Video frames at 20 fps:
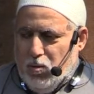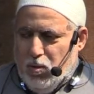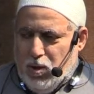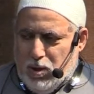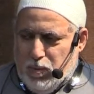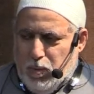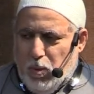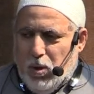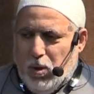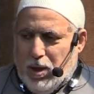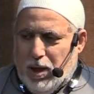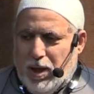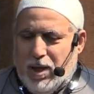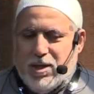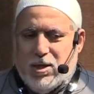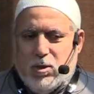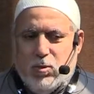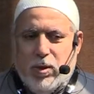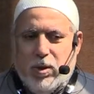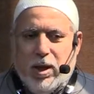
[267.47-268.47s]
We spoke
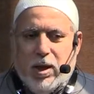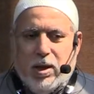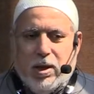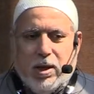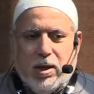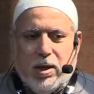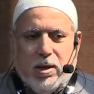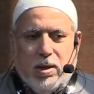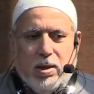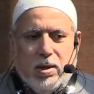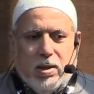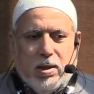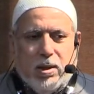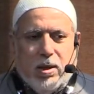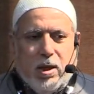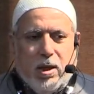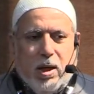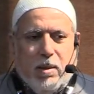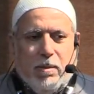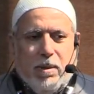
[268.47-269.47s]
last week
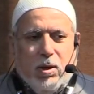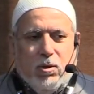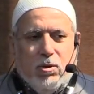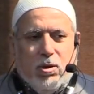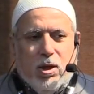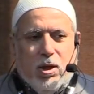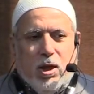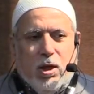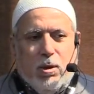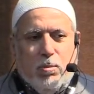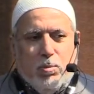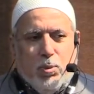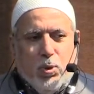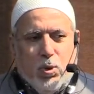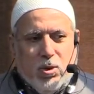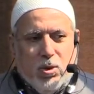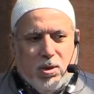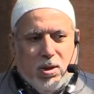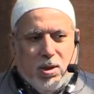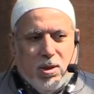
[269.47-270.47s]
about the
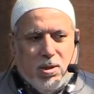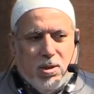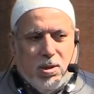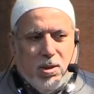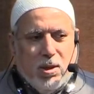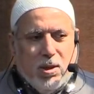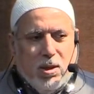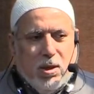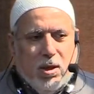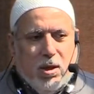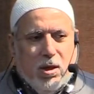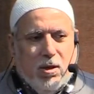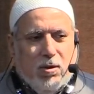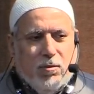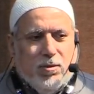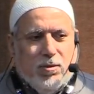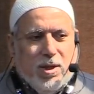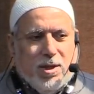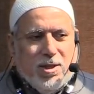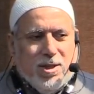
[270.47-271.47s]
importance
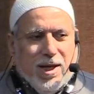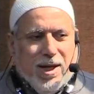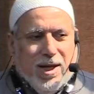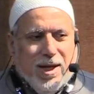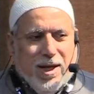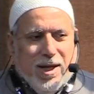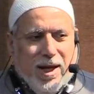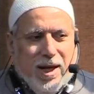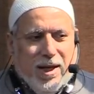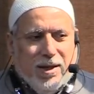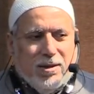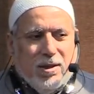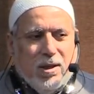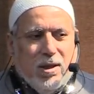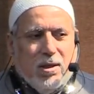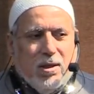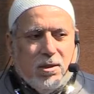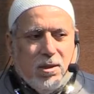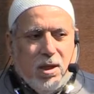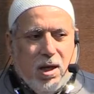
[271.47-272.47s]
of
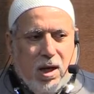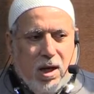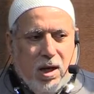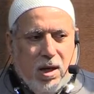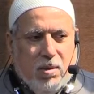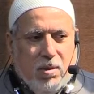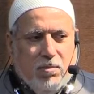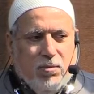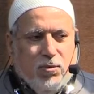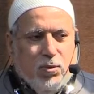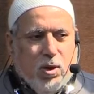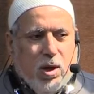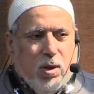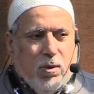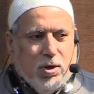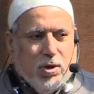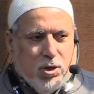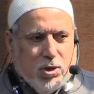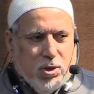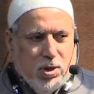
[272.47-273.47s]
designating time for
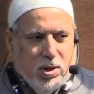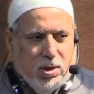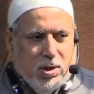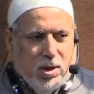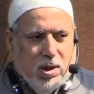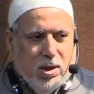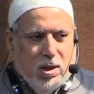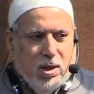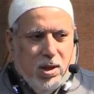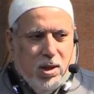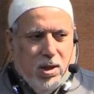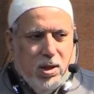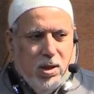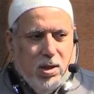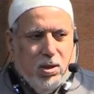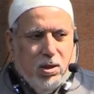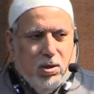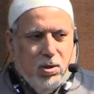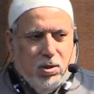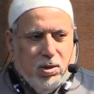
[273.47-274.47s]
our children
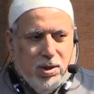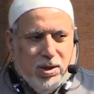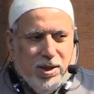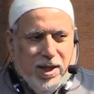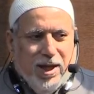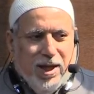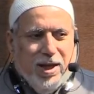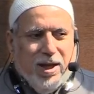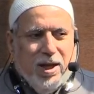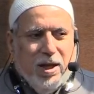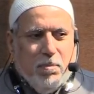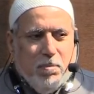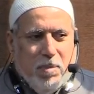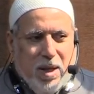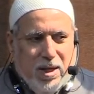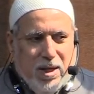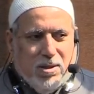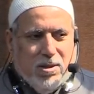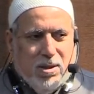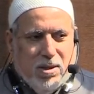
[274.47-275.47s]
on daily
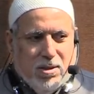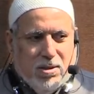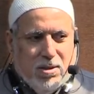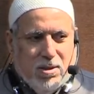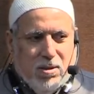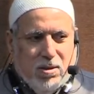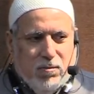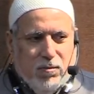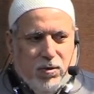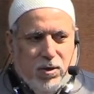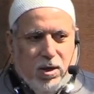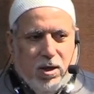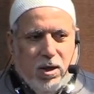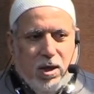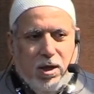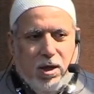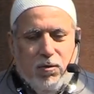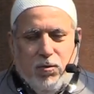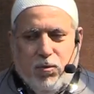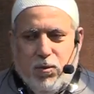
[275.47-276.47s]
basis
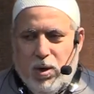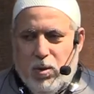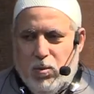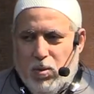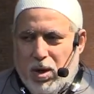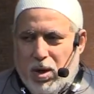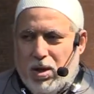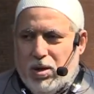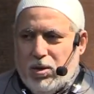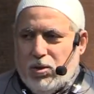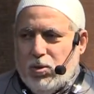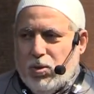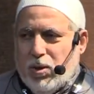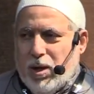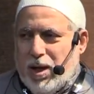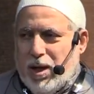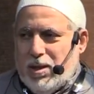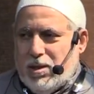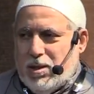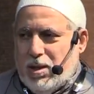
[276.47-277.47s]
if we want to
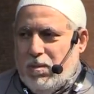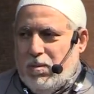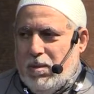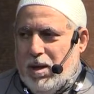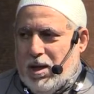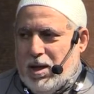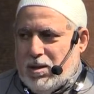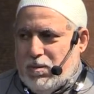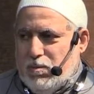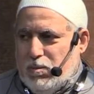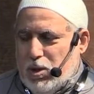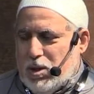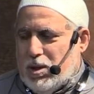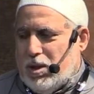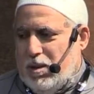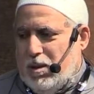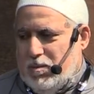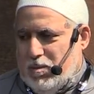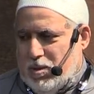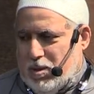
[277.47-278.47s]
raise them as
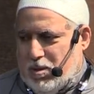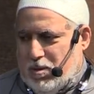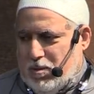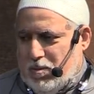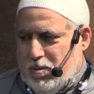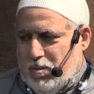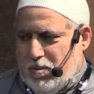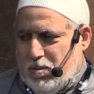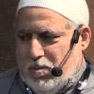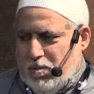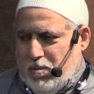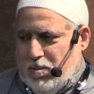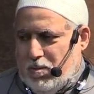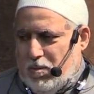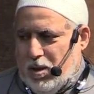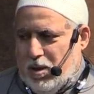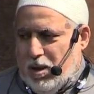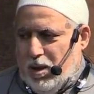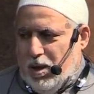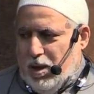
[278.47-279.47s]
Muslims,
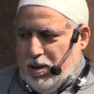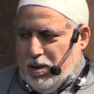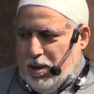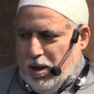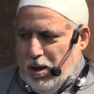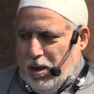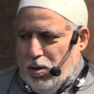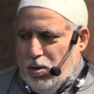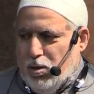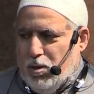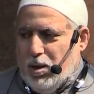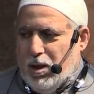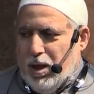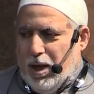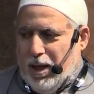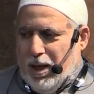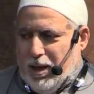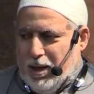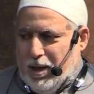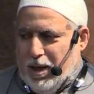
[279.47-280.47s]
let alone
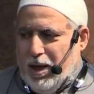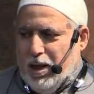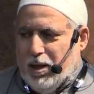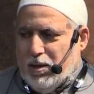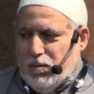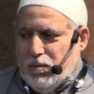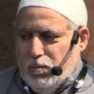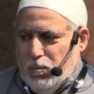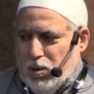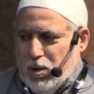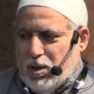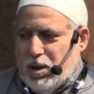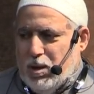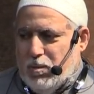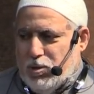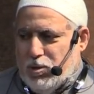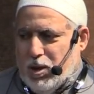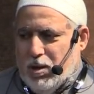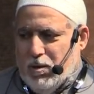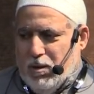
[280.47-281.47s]
a great
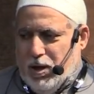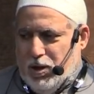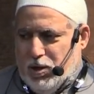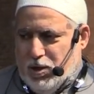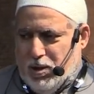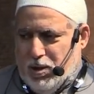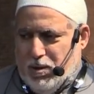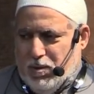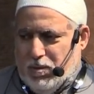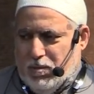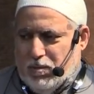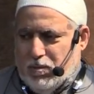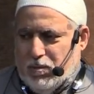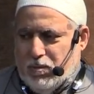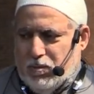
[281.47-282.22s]
Muslim generation.